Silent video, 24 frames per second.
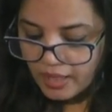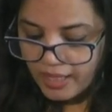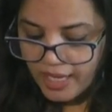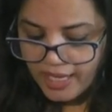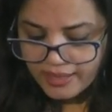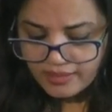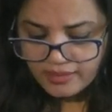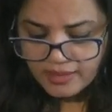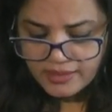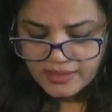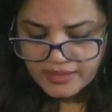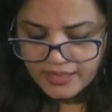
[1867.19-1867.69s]

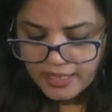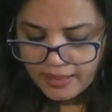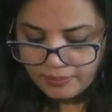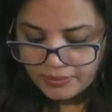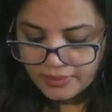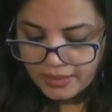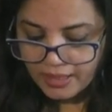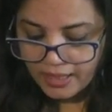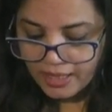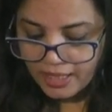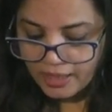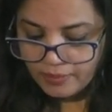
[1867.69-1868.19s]
At the
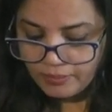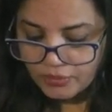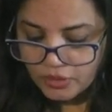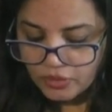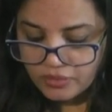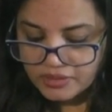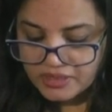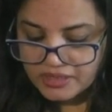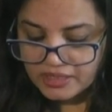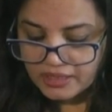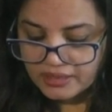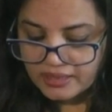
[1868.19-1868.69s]
same time,
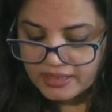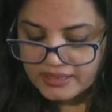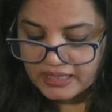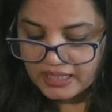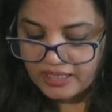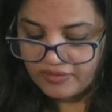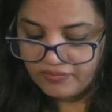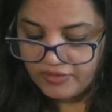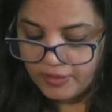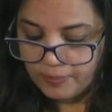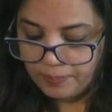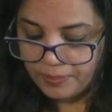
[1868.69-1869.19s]
you see these
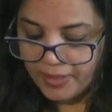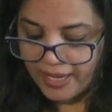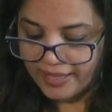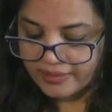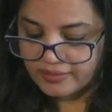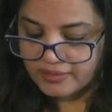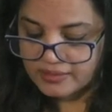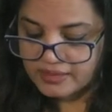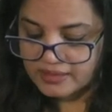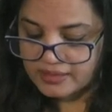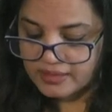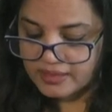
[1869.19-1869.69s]
evil
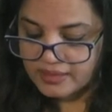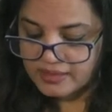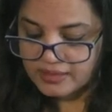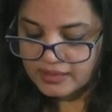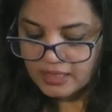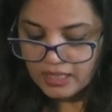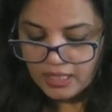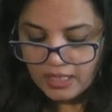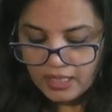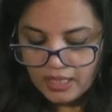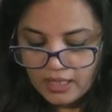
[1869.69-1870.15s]
practices